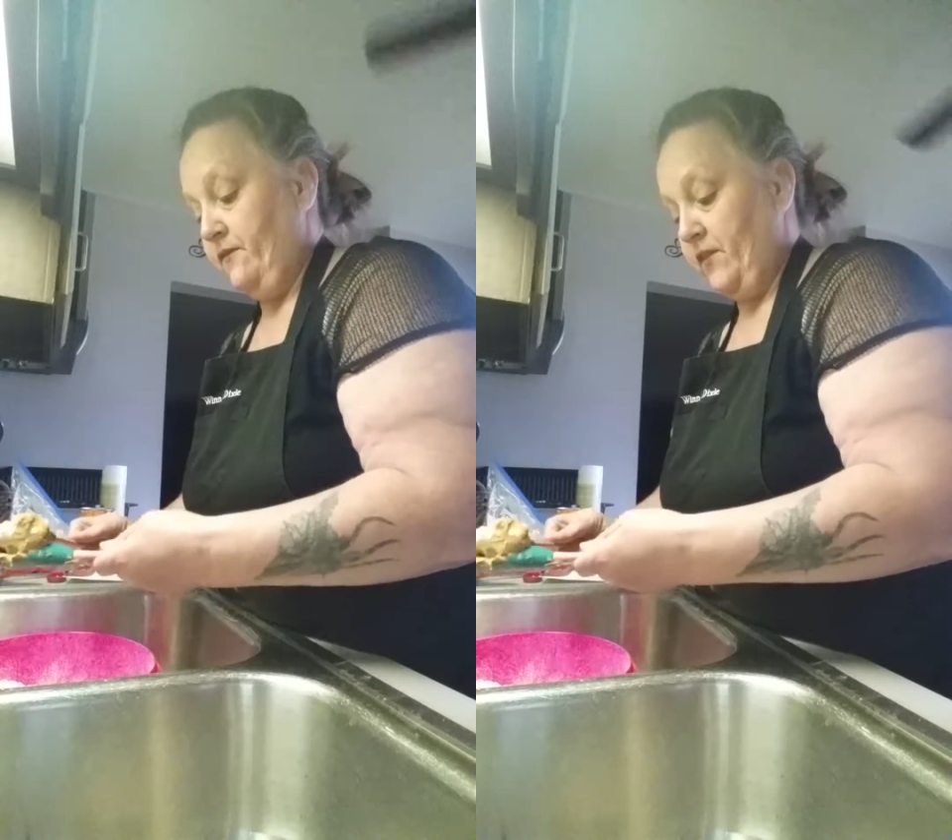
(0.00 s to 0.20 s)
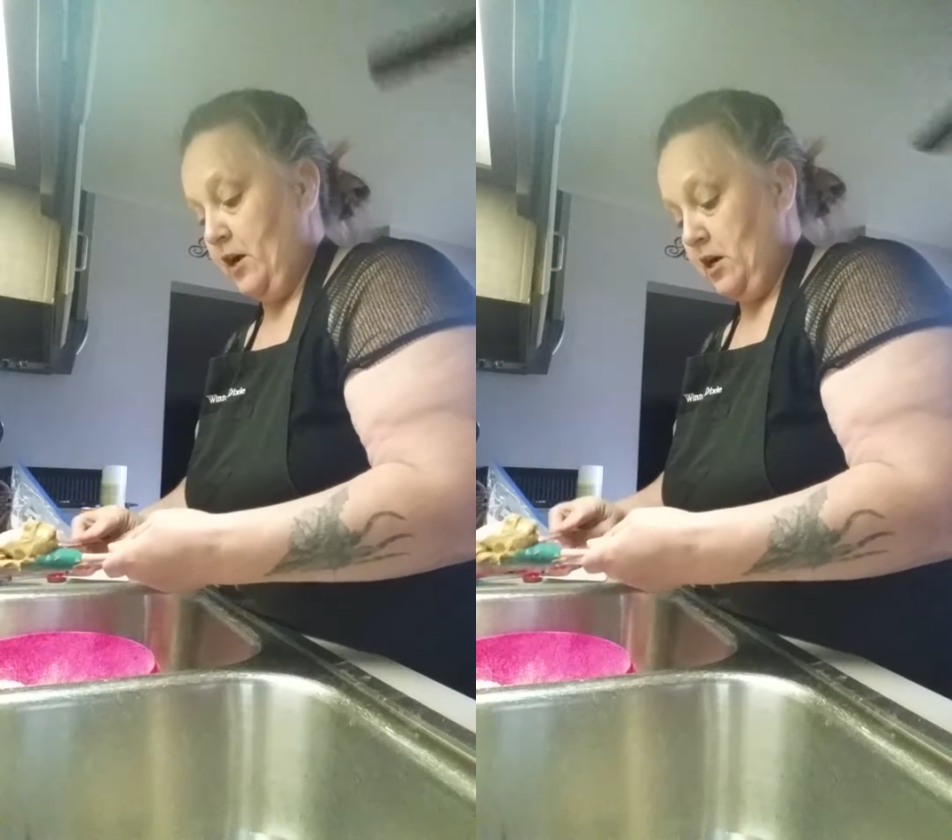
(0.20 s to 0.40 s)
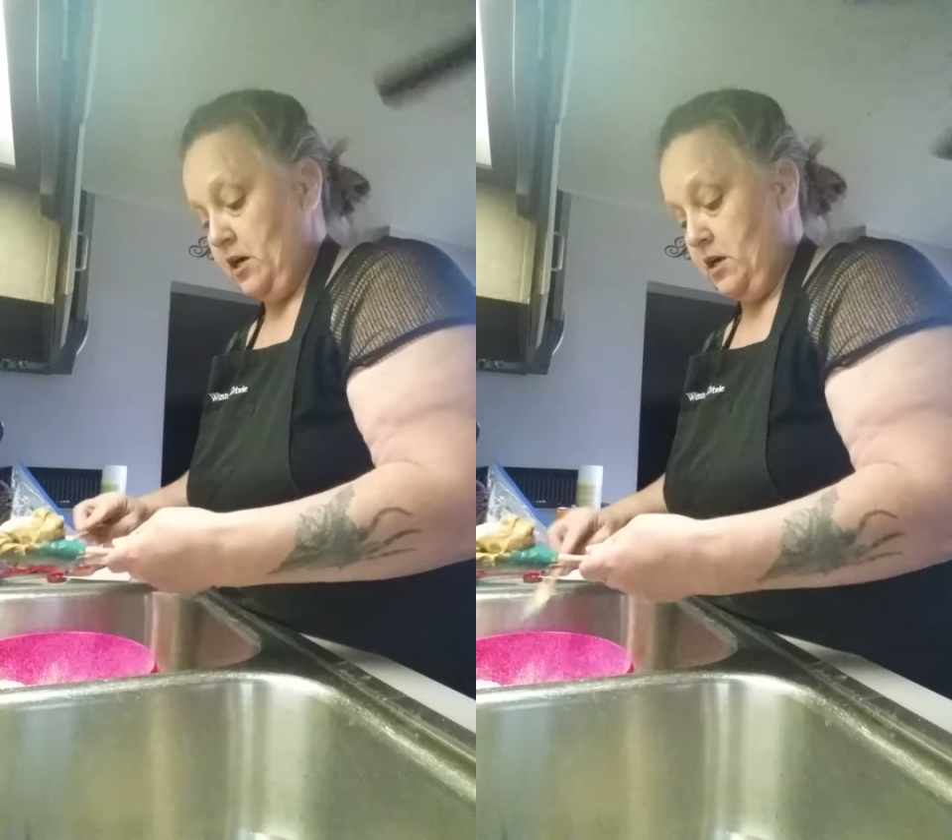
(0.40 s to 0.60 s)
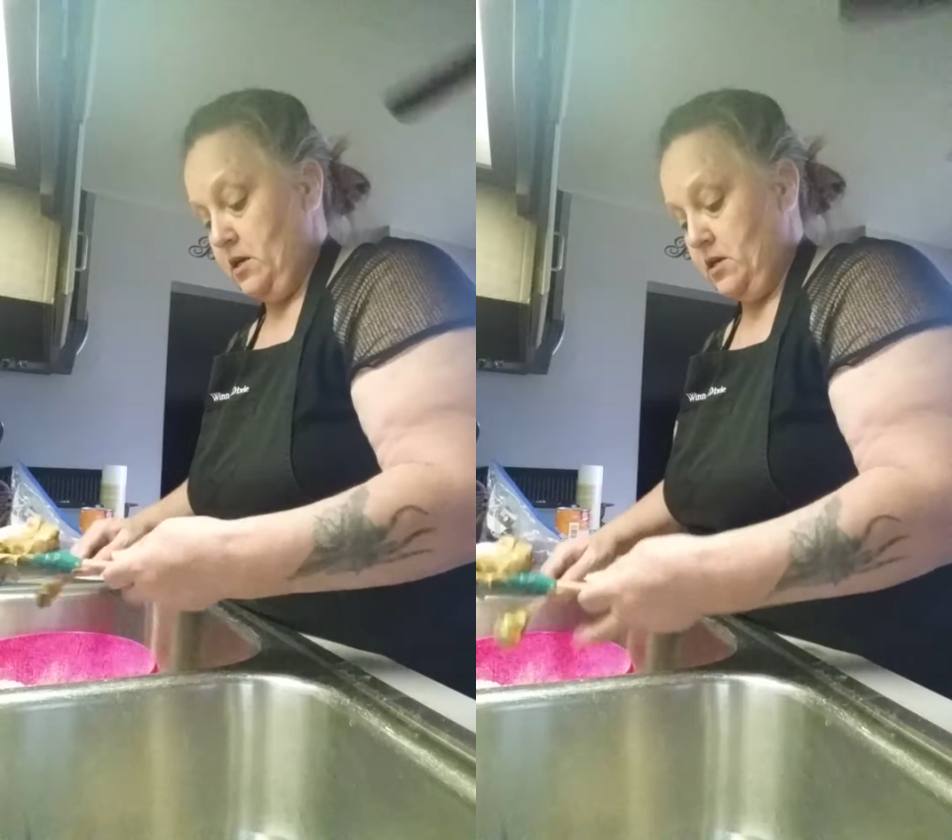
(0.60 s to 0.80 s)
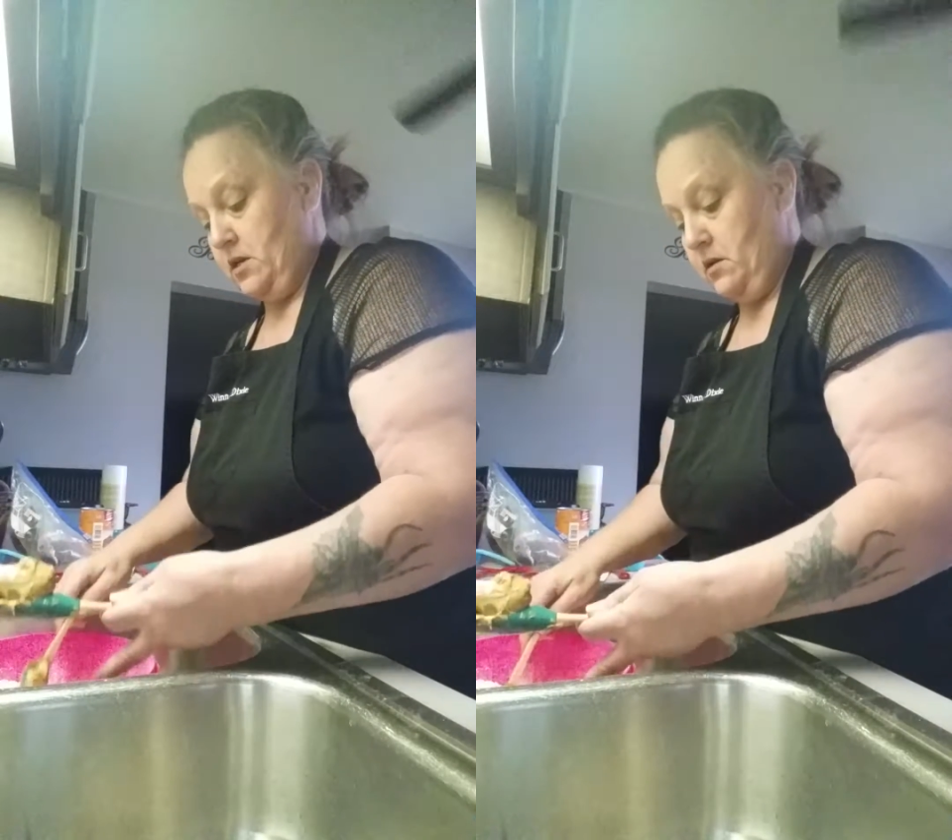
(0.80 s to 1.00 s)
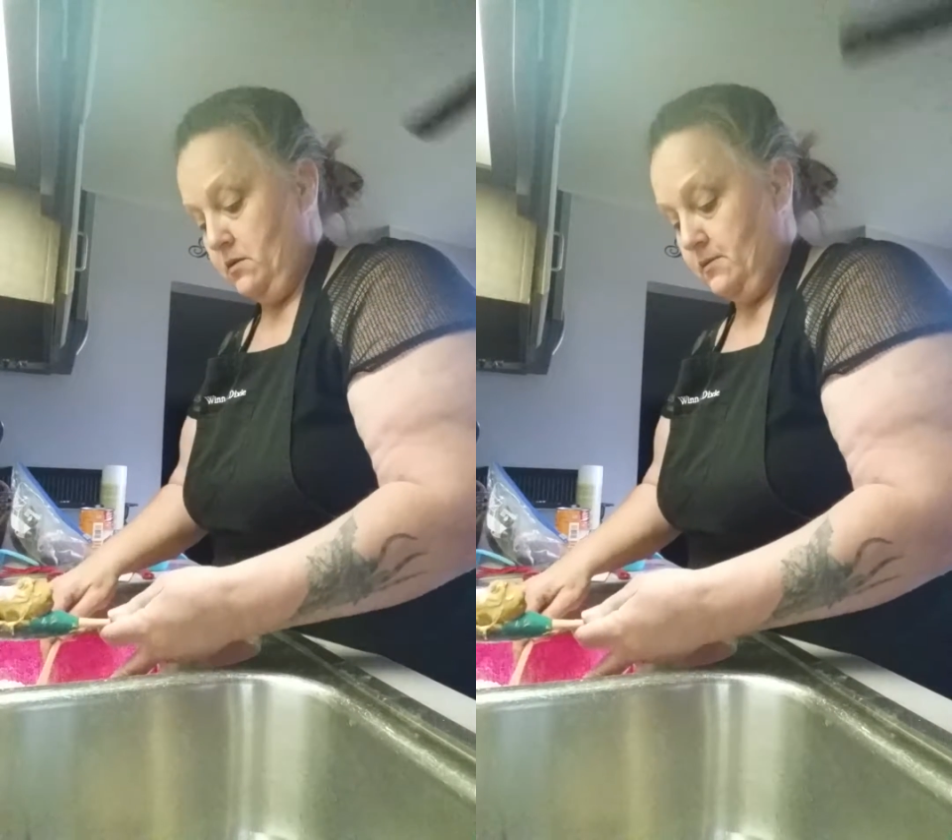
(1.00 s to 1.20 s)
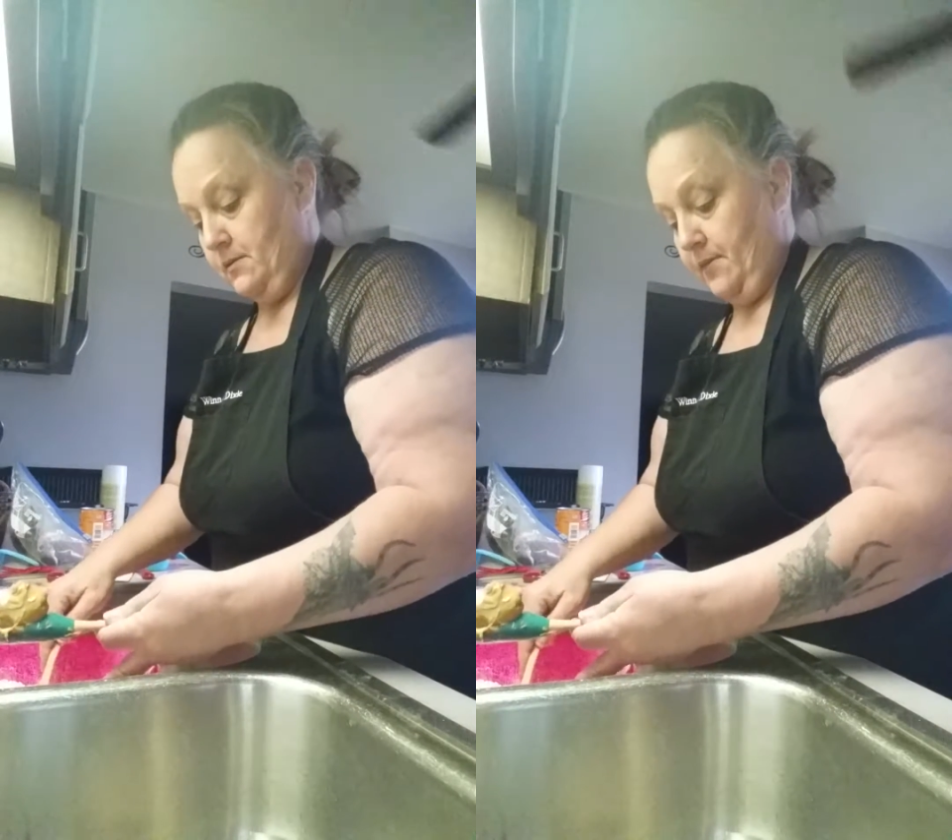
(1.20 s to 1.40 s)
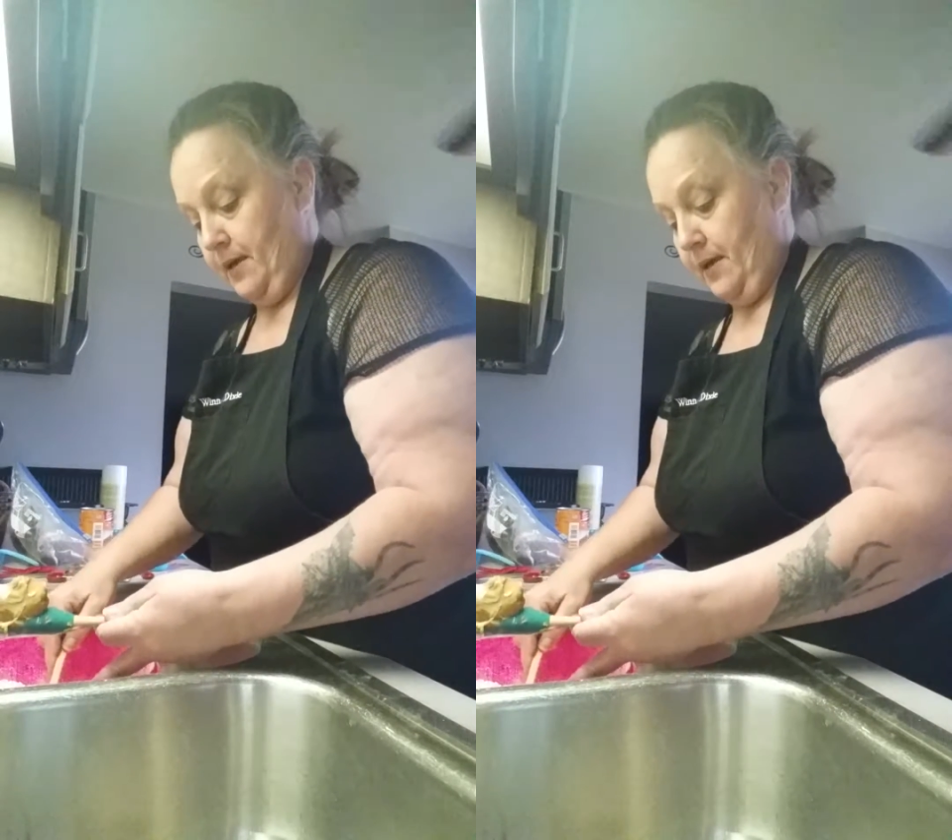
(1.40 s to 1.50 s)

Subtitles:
first. Let